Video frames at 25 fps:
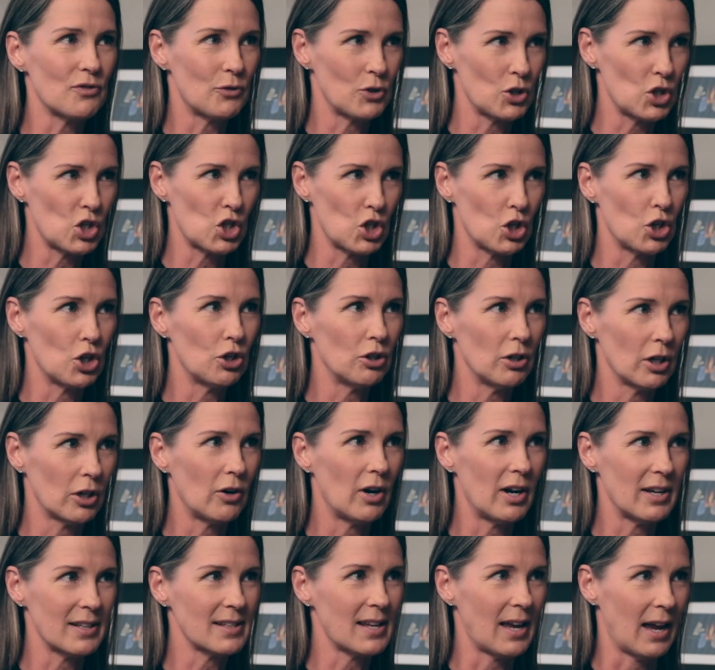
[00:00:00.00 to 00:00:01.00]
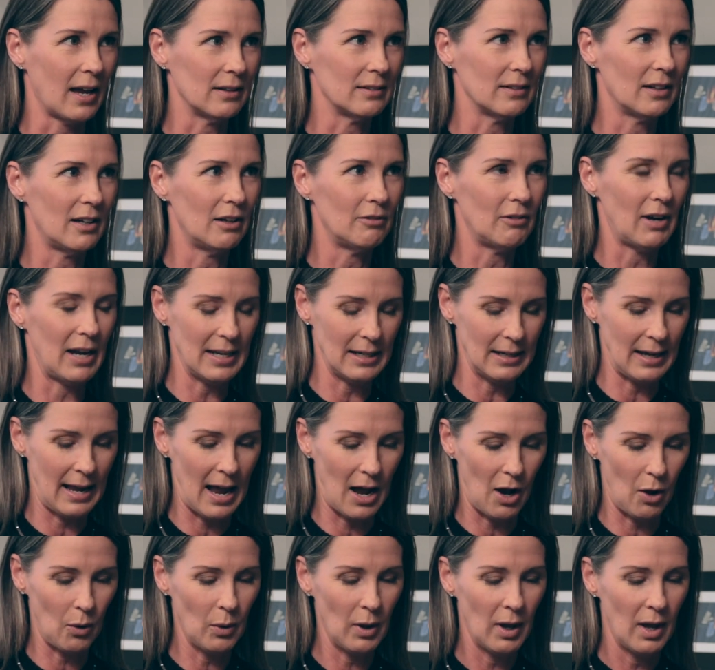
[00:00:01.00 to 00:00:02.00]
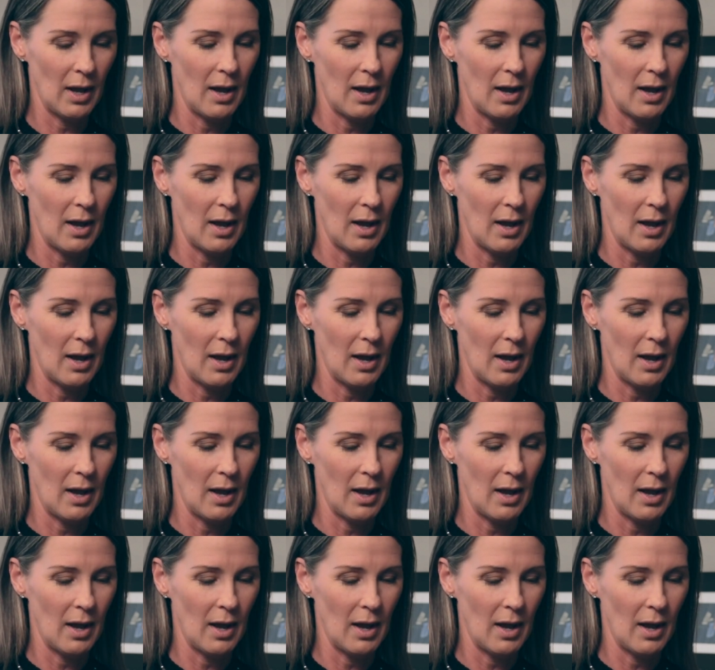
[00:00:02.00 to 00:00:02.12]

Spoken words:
for sure across Canada right now.